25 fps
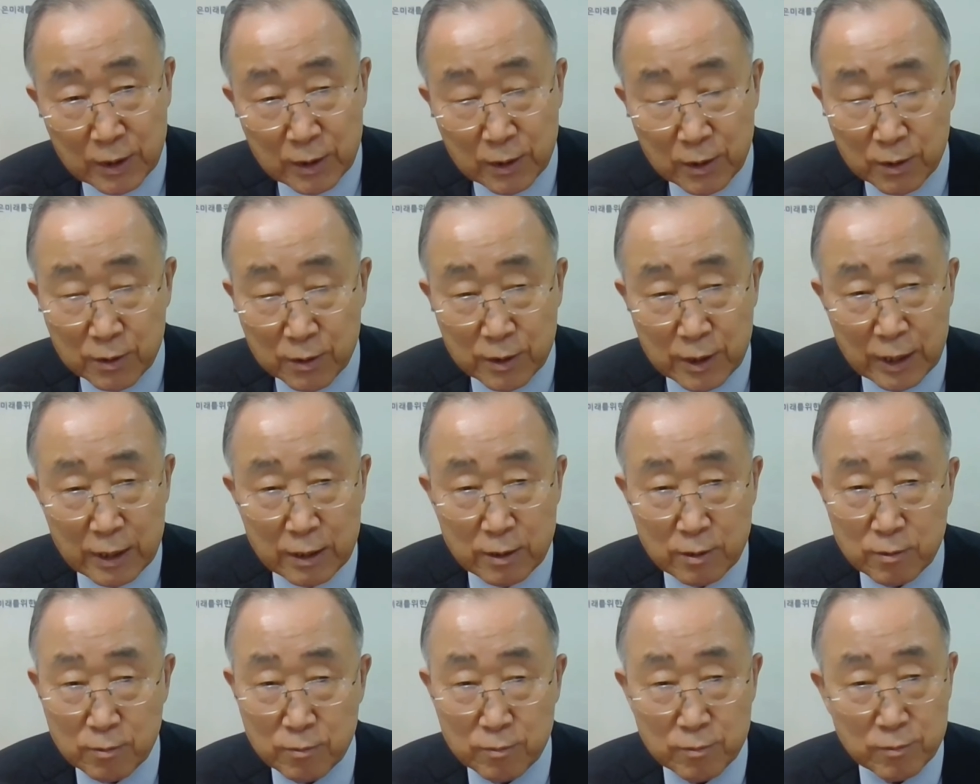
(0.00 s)

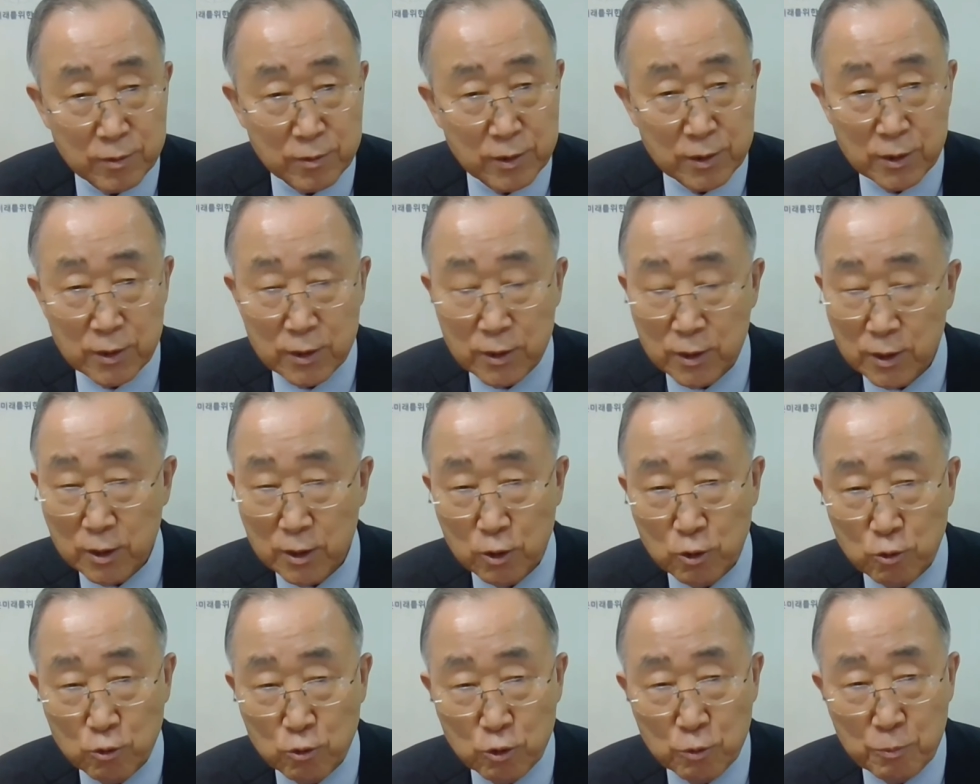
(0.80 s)
then
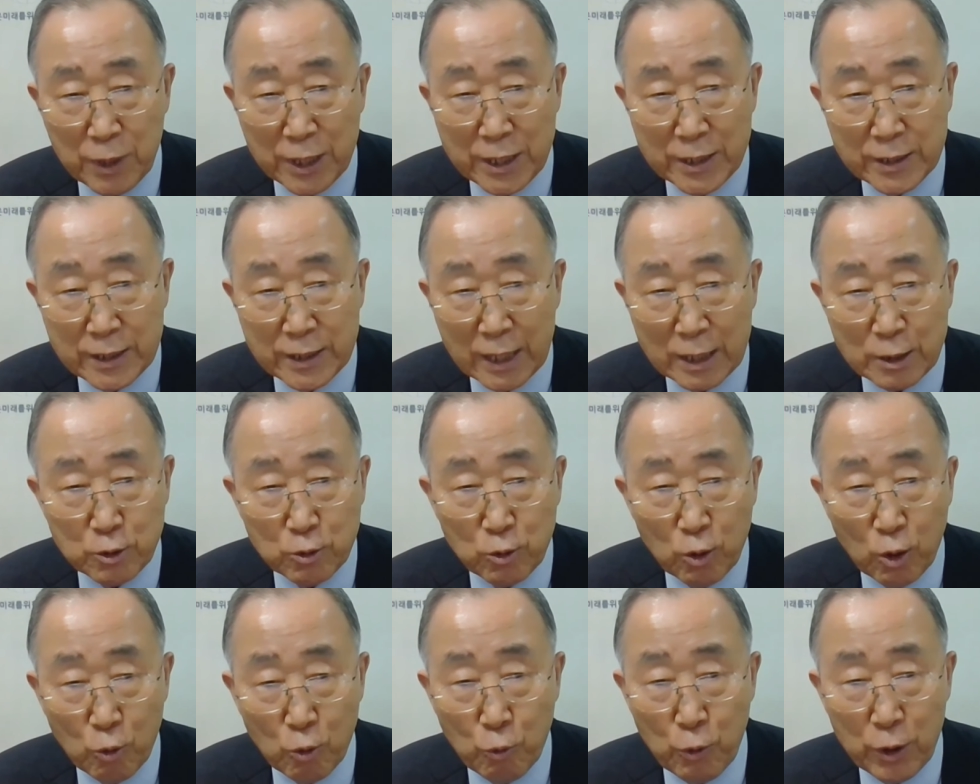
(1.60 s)
you may not
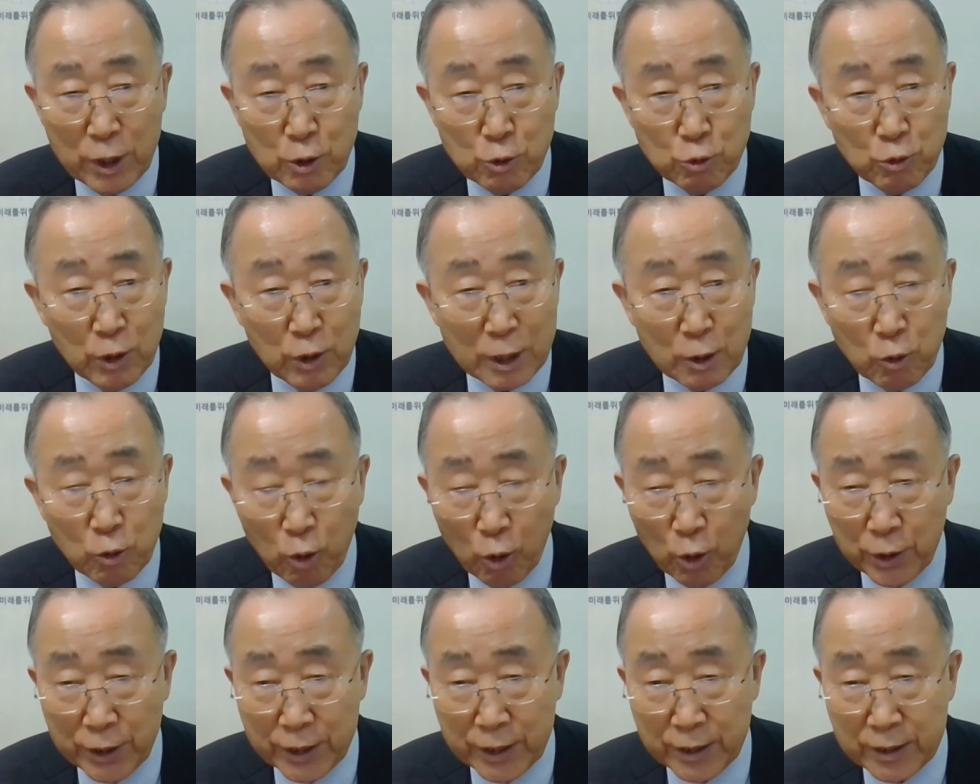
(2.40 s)
know where you are
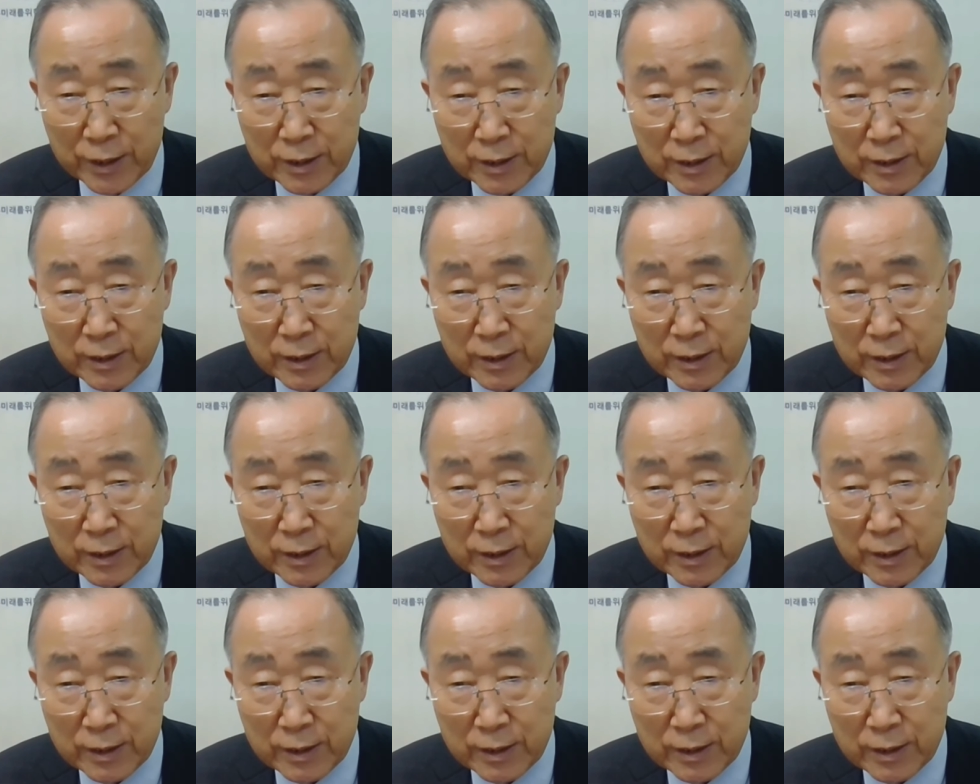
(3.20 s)
going.